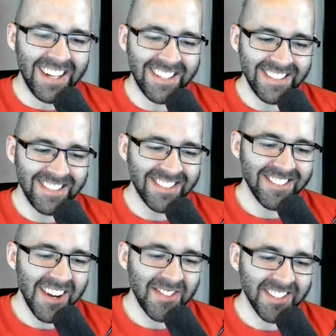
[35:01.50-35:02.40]
These two
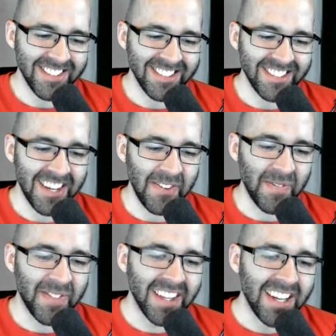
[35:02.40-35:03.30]
tops are the
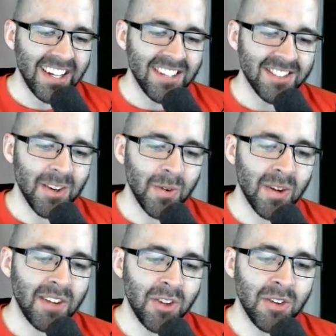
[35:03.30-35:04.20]
same. So
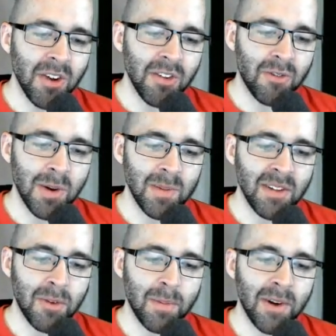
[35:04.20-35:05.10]
if you know the formula
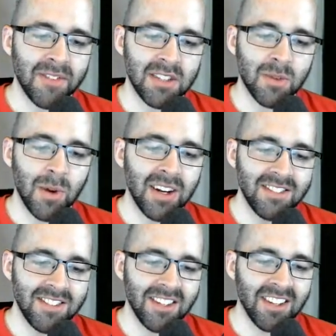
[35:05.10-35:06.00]
for perfect
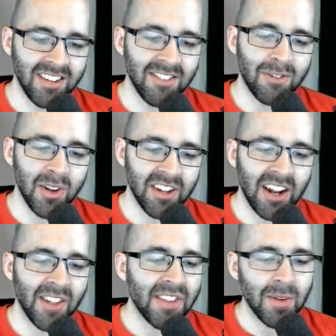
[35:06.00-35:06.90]
squares, you can FOIL it
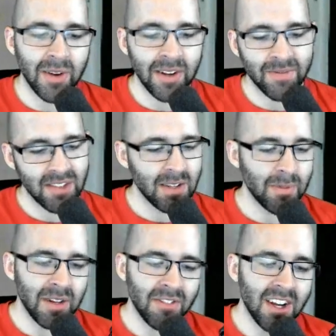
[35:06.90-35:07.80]
out that way.
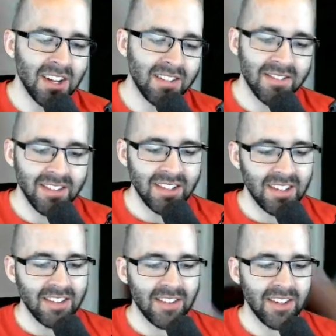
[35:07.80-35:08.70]
But if not,
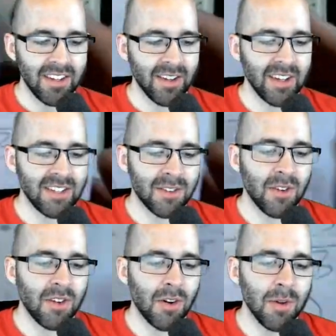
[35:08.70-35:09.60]
you can do it. So
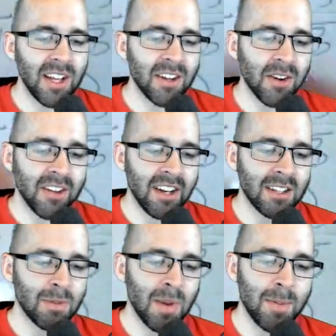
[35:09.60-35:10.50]
normally I'd go to the
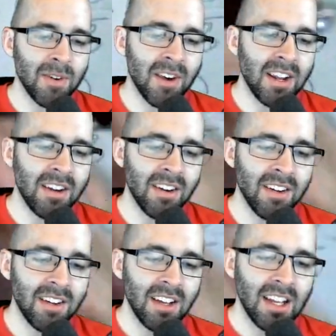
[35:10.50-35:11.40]
next paper right
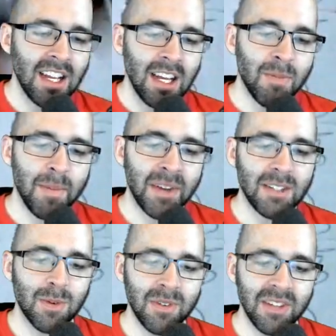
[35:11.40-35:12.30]
here, but
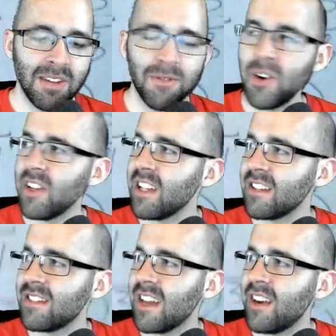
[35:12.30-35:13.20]
because we're really FOILing
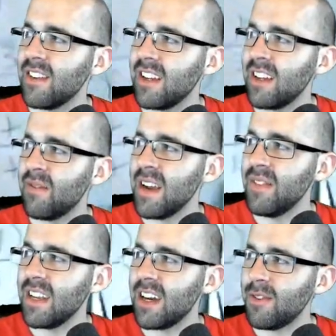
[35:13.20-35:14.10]
this out, it might
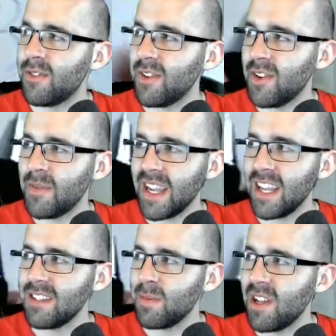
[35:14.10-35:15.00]
be helpful. Oh, my
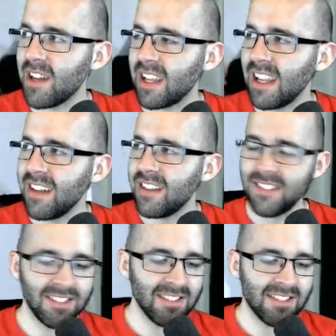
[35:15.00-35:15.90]
head's blocking it,
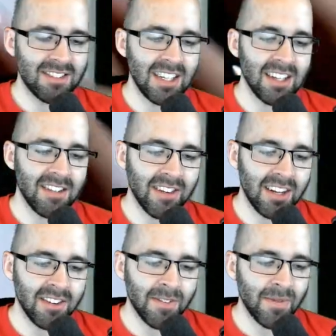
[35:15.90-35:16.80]
to just see it right
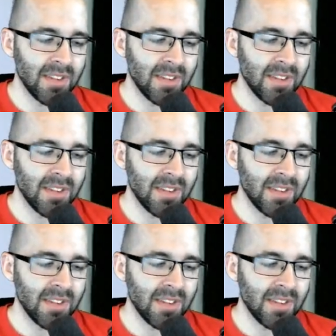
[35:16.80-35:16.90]
here.